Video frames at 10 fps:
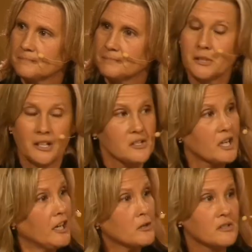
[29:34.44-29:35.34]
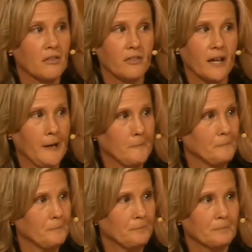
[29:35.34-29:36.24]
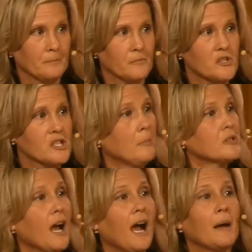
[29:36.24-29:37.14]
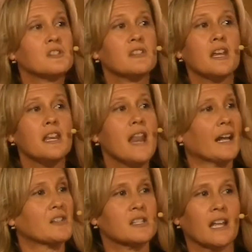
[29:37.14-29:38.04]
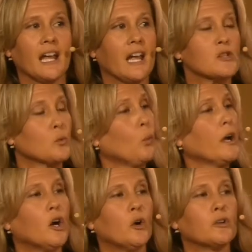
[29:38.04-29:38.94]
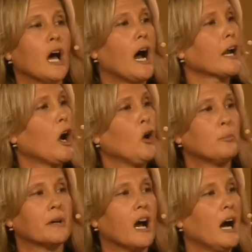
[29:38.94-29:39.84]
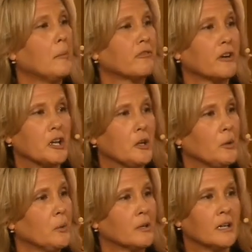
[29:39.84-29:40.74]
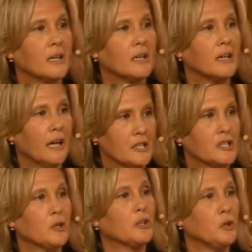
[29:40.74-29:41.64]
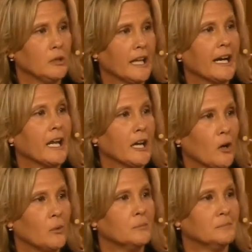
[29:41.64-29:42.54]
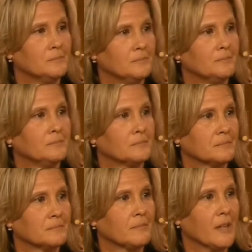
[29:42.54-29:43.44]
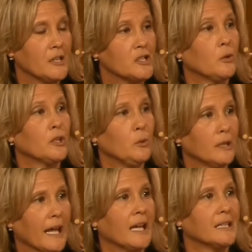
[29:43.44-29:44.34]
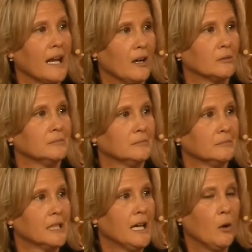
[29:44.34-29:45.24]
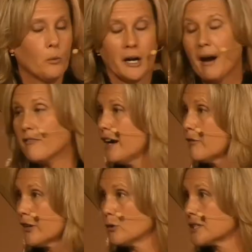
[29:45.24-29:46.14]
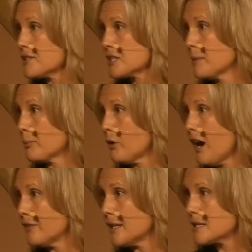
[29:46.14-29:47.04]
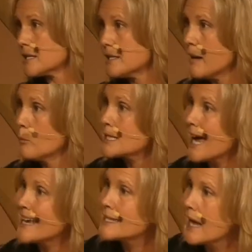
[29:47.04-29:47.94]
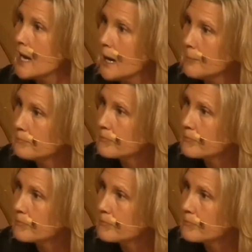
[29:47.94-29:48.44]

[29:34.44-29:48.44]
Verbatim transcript: Because here's the thing Sometimes the next things will not open up for you until you let it go, until you lay it down. One of my favorite Old Testament prophets, his name was Isaiah.